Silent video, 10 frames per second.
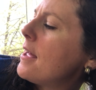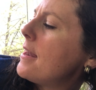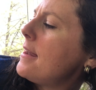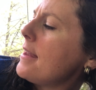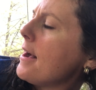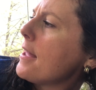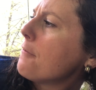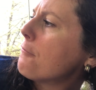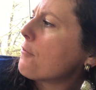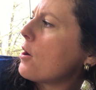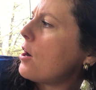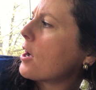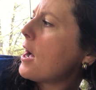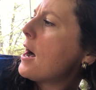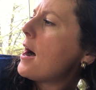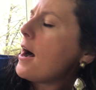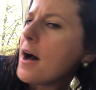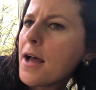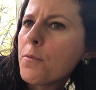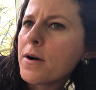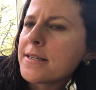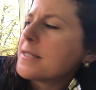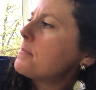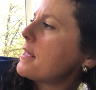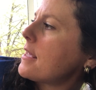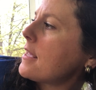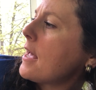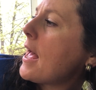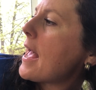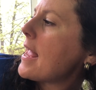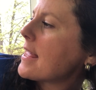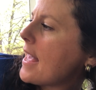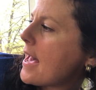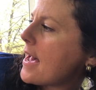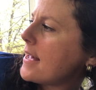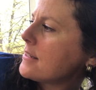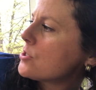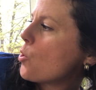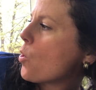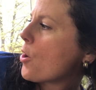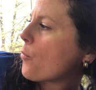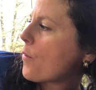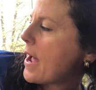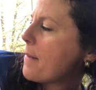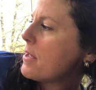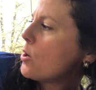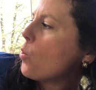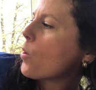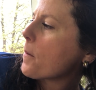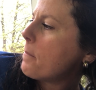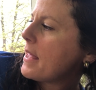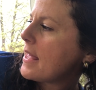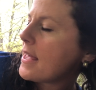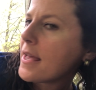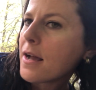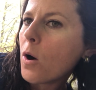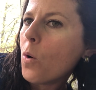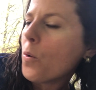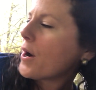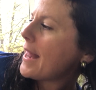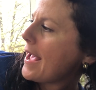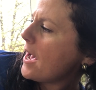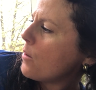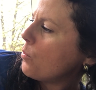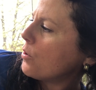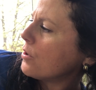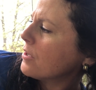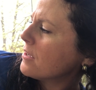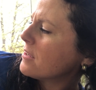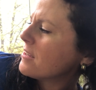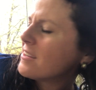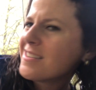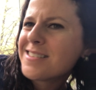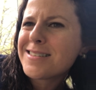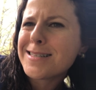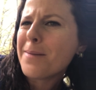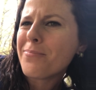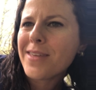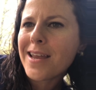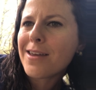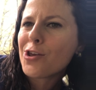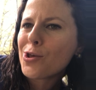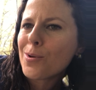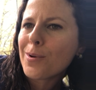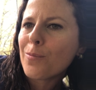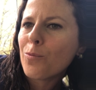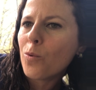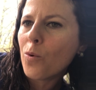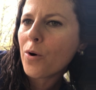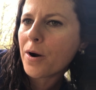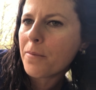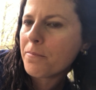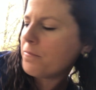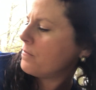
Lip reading: Not a frog. I want to be a cat or a rabbit or a pig or an owl. Something cute and warm.